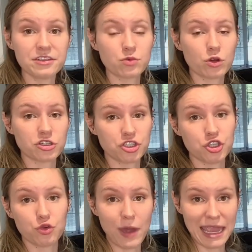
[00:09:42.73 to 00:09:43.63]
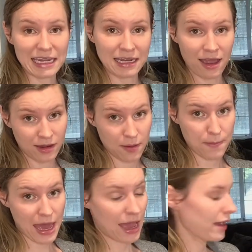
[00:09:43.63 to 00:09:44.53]
were $2.89 a
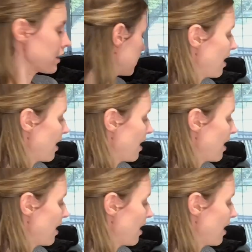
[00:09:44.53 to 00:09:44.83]
bag.